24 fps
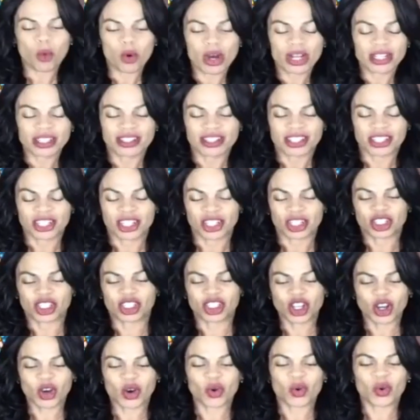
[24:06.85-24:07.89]
want to
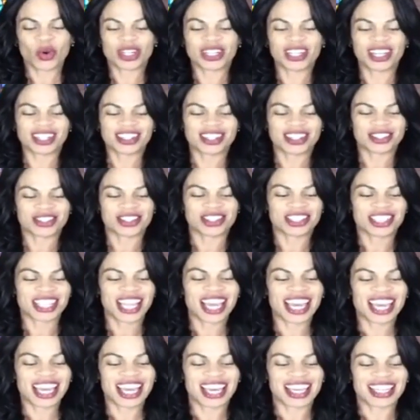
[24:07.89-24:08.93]
show and
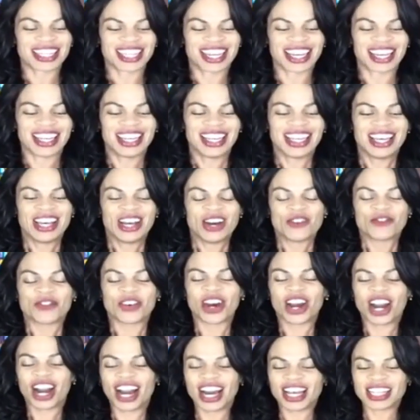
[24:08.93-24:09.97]
understand
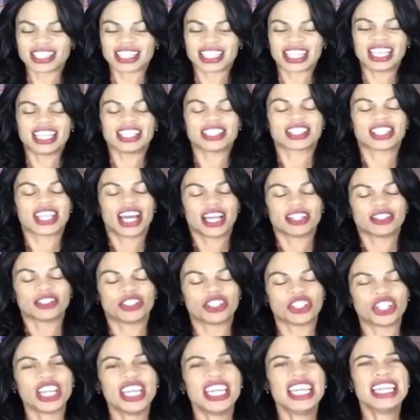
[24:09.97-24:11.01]
for us is that
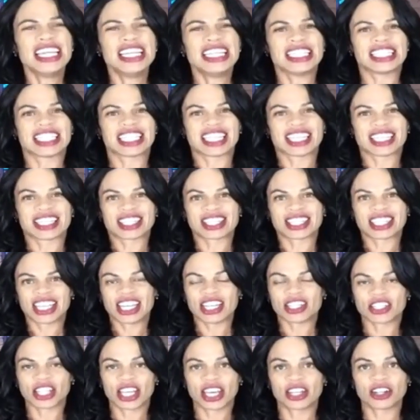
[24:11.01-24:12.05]
Jesus
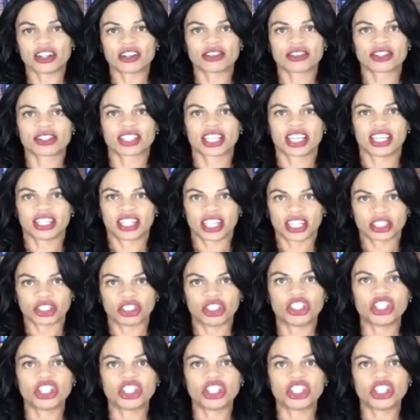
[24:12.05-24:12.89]
is interceding.